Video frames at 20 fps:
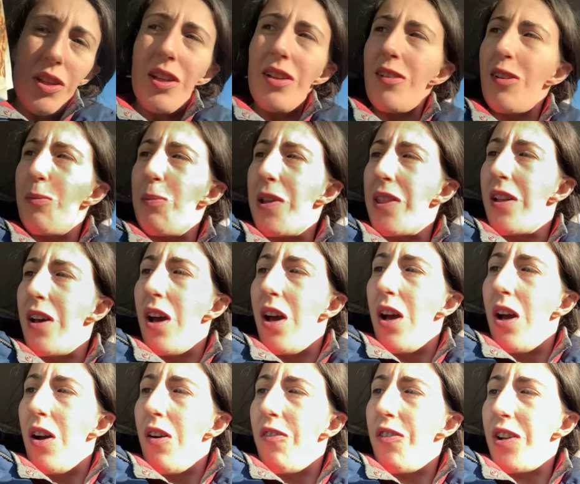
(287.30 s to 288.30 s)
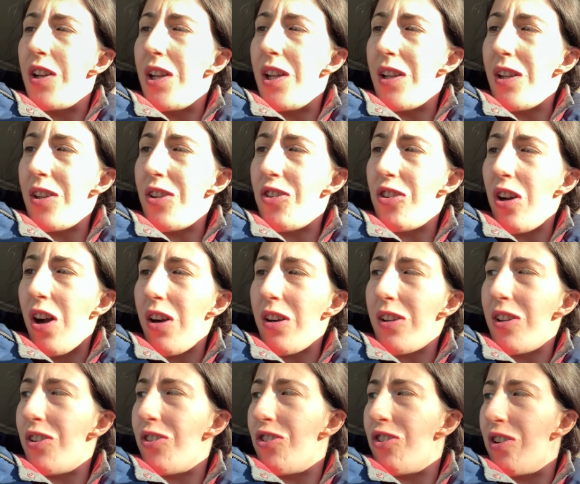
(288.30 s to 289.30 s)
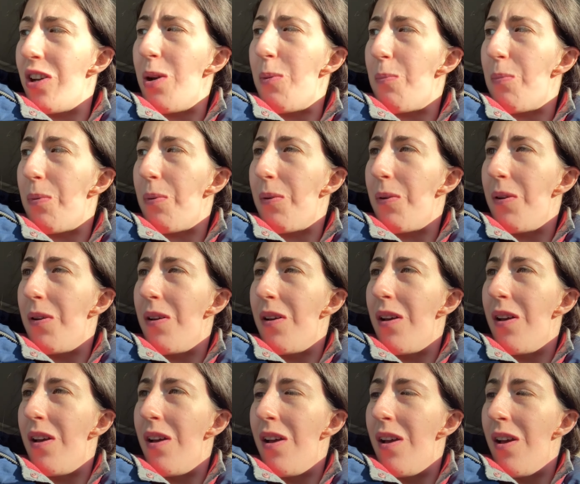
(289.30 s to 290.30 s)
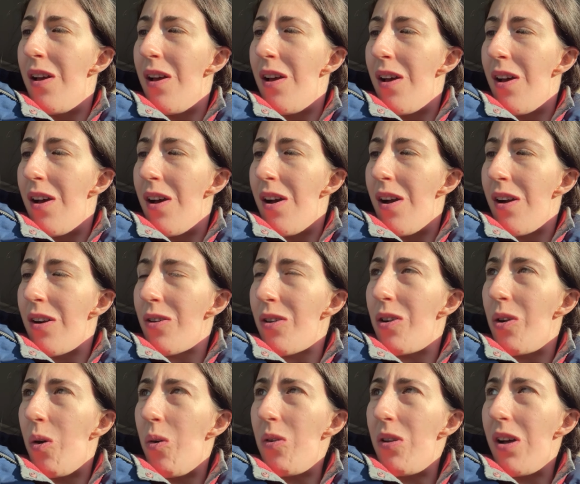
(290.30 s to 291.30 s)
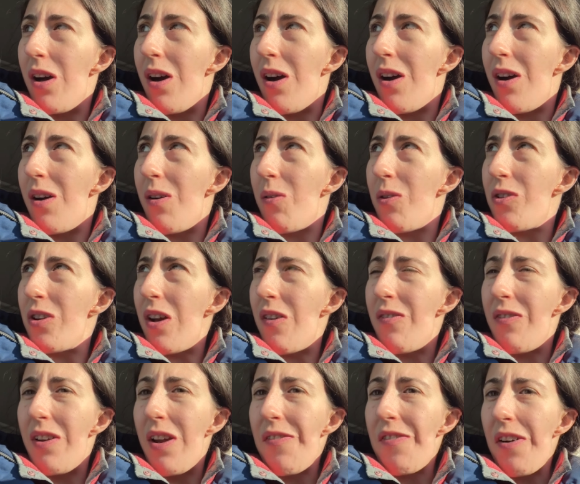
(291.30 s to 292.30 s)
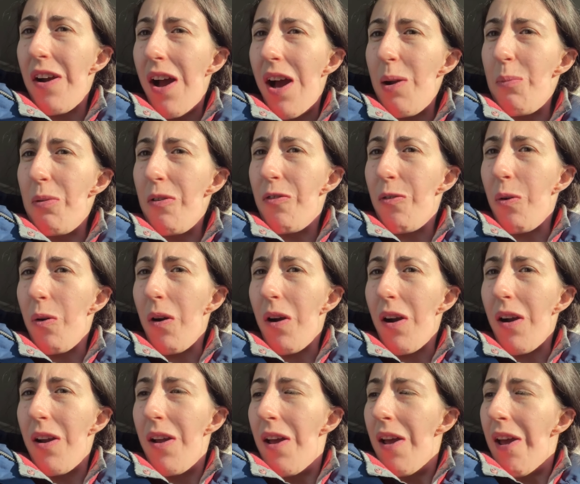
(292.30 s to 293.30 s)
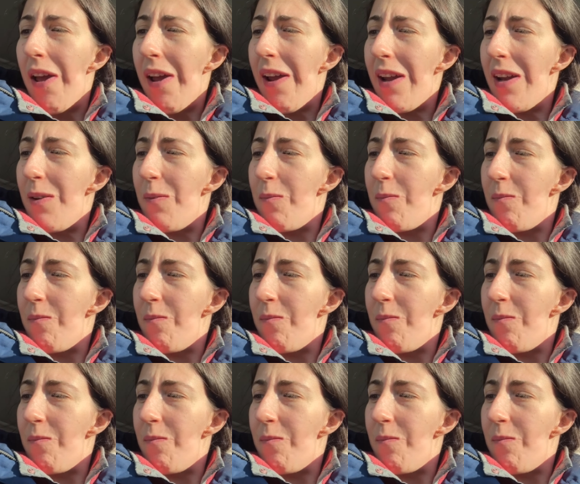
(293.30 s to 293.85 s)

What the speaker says: Elizabeth, vanilla chocolate chip granola, which I've never had before. And